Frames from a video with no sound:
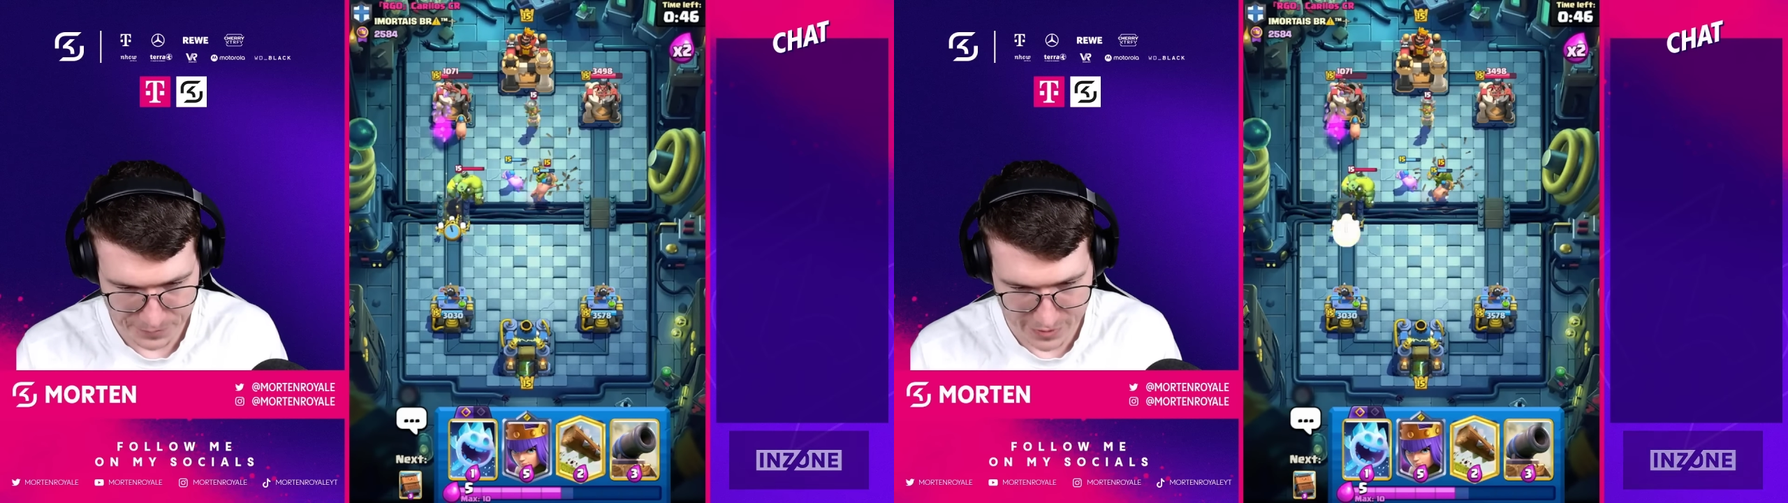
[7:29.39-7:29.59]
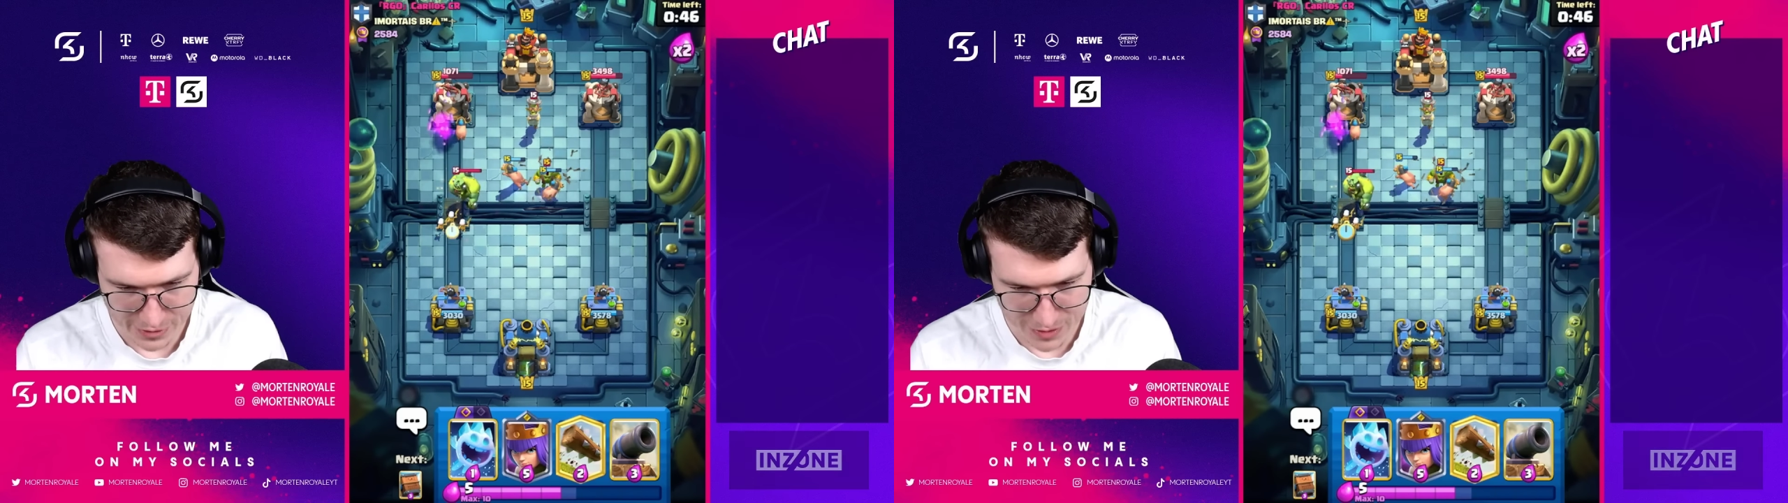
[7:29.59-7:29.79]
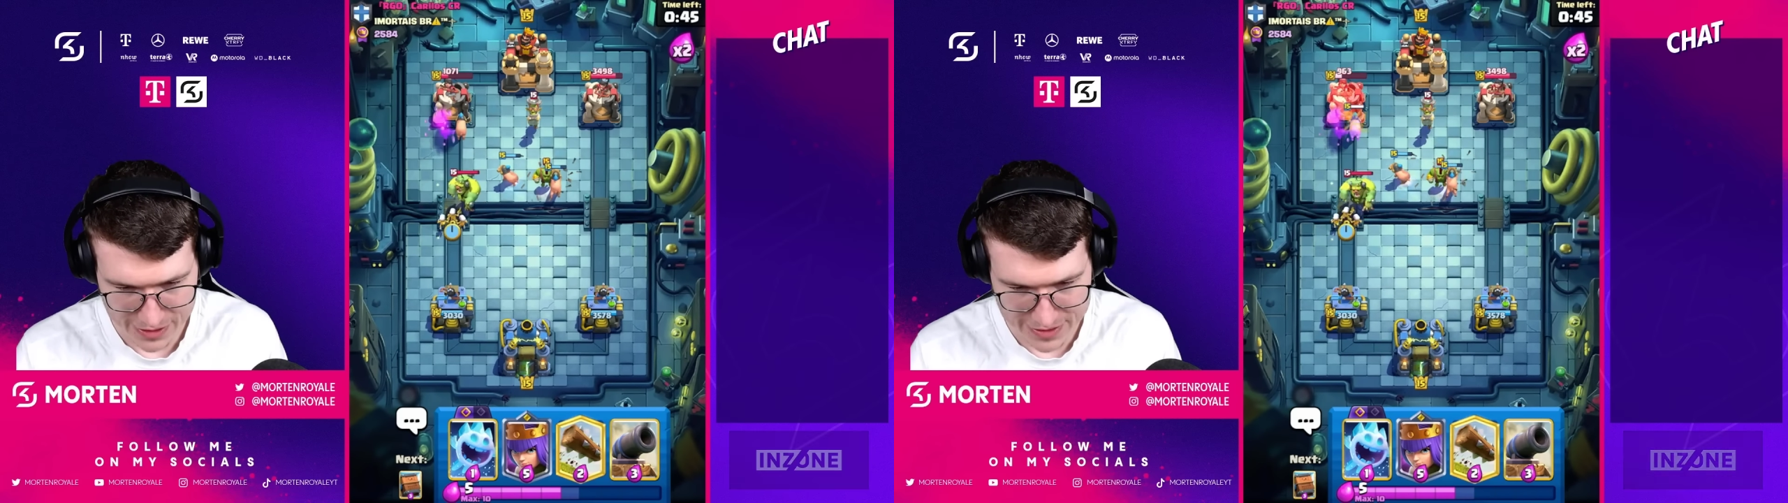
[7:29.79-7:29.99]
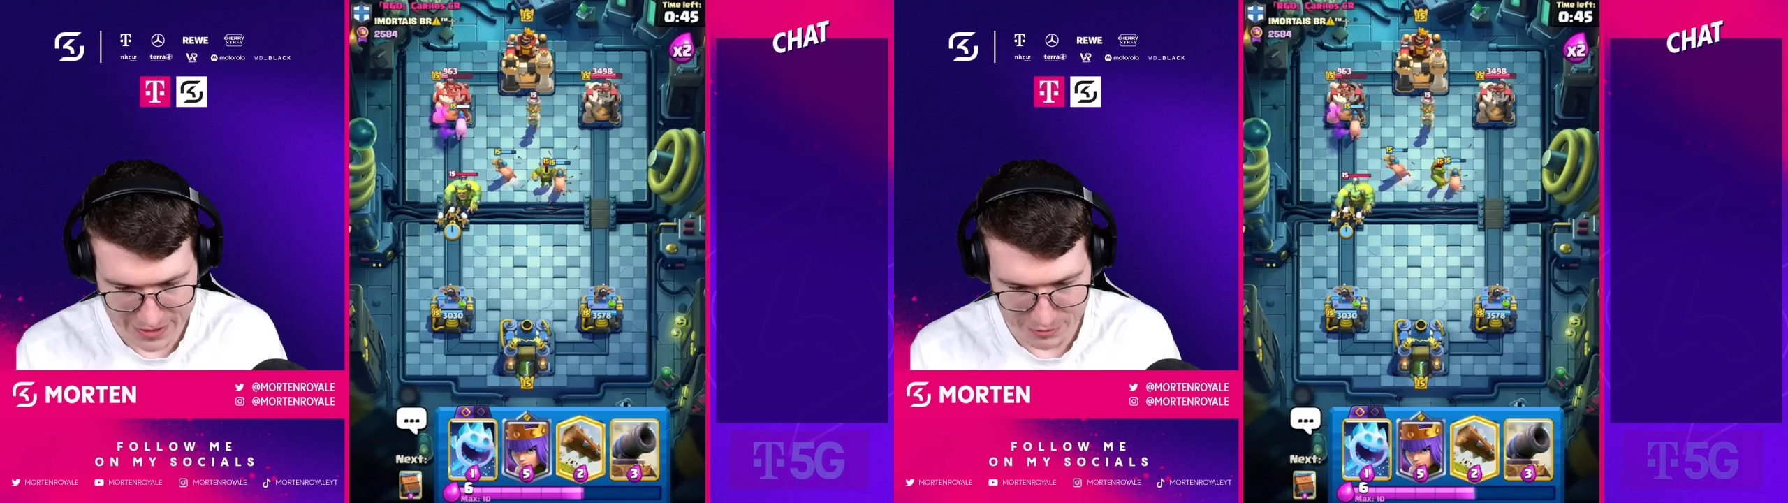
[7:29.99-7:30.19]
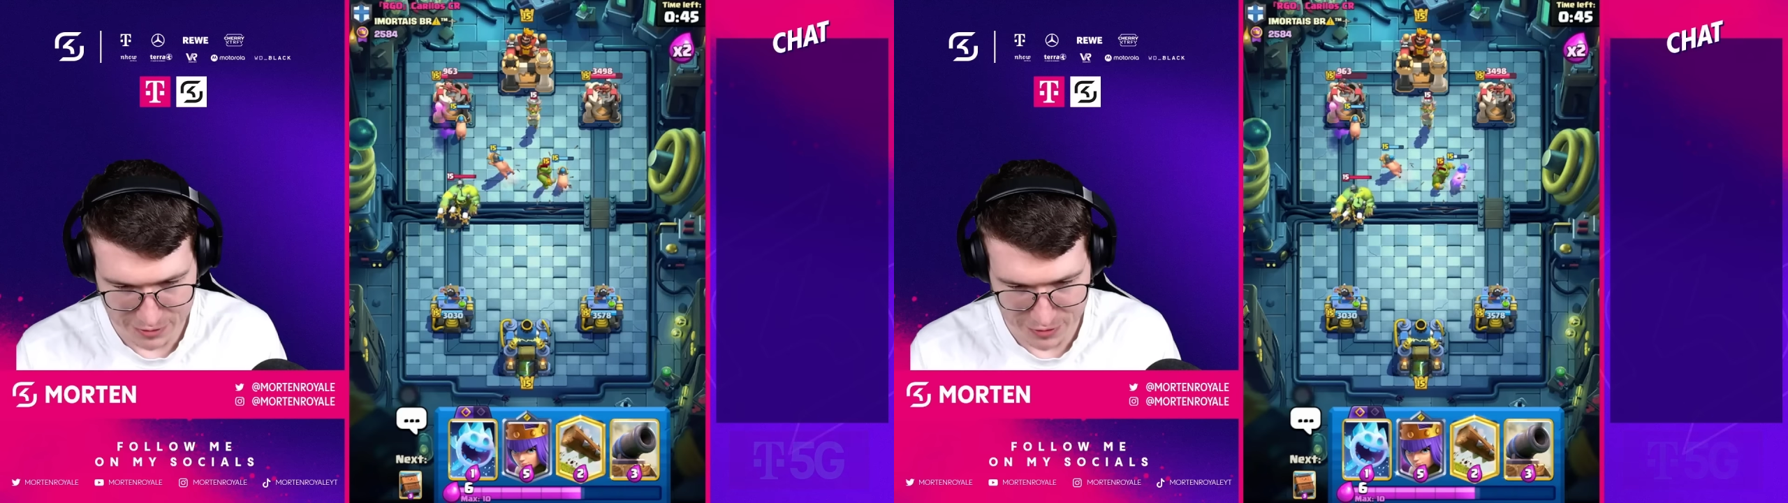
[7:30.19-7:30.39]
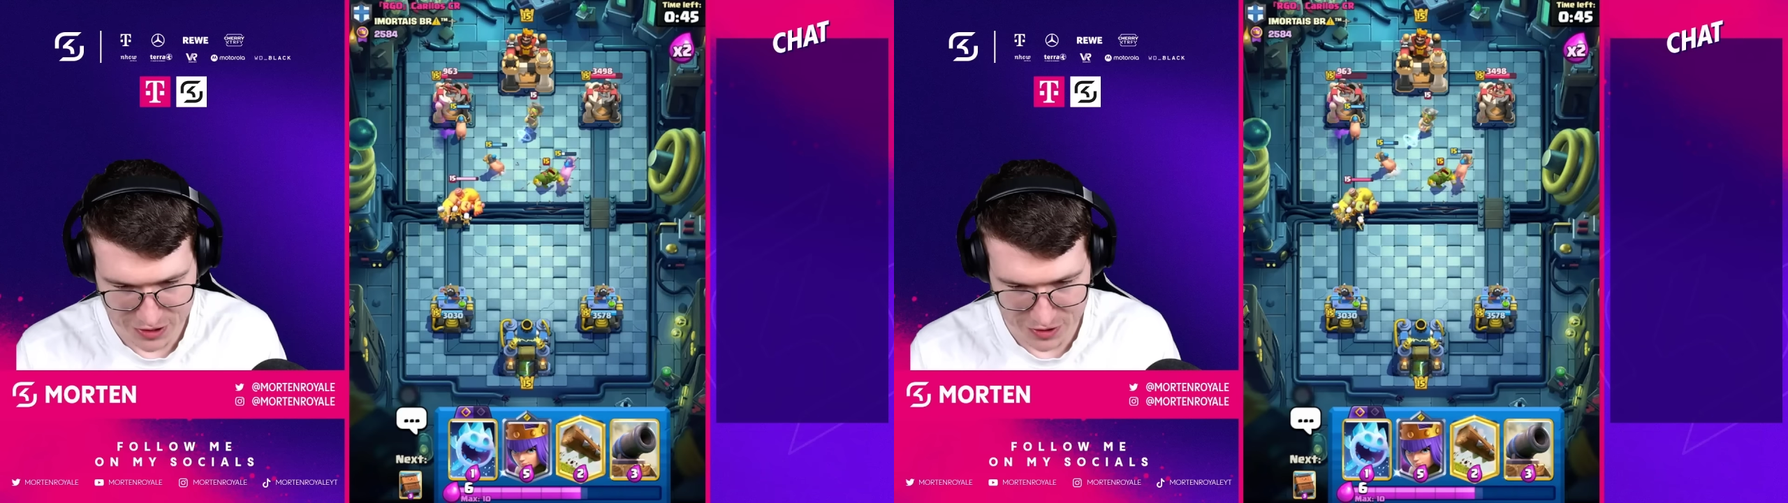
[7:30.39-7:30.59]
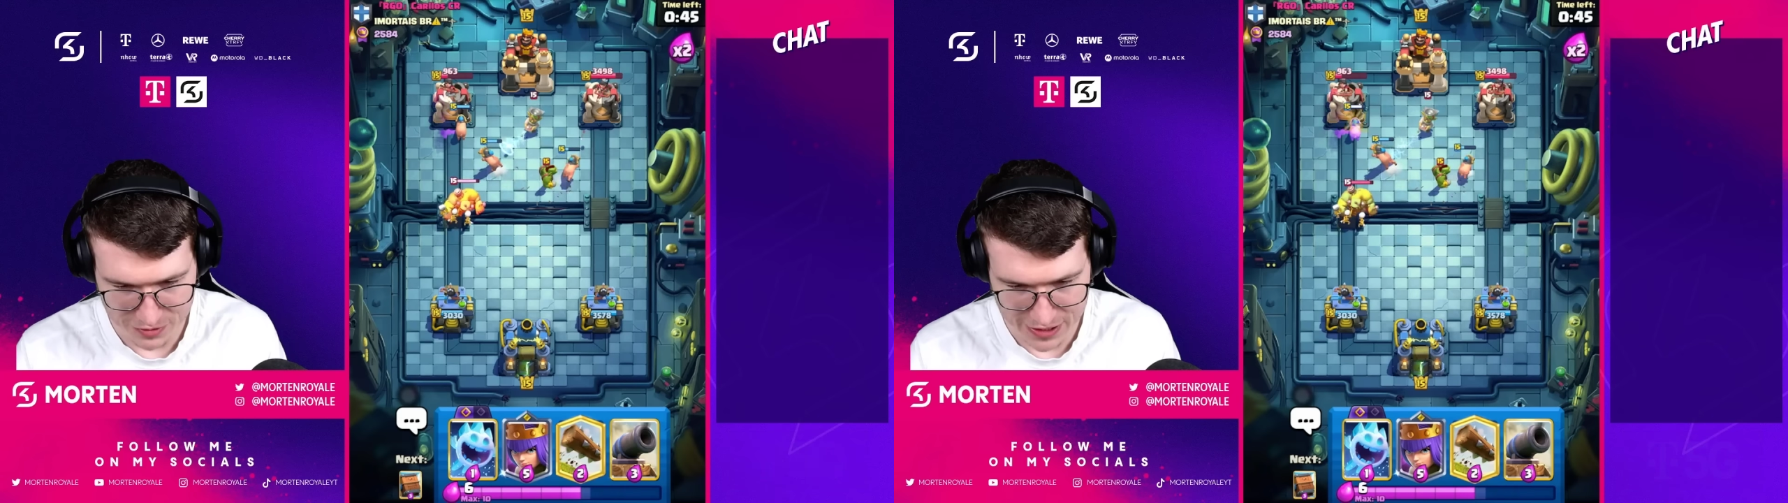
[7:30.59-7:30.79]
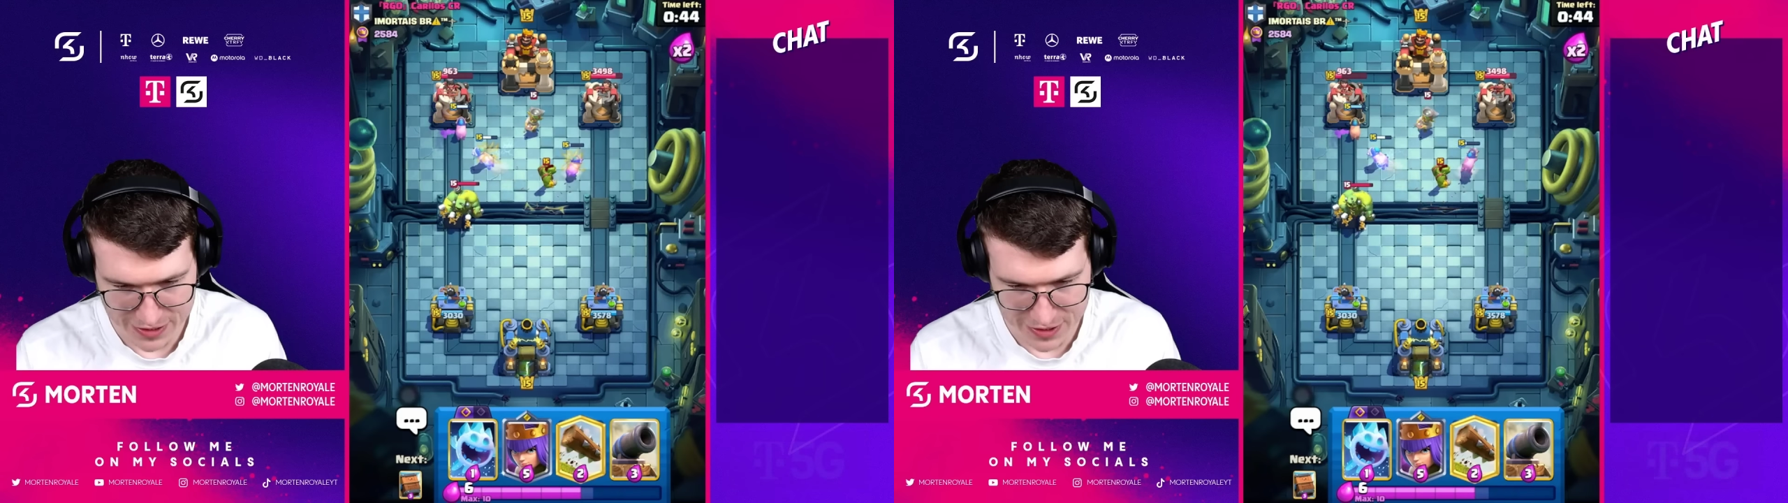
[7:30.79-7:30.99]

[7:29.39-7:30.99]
Now kind of see what he wants to do there.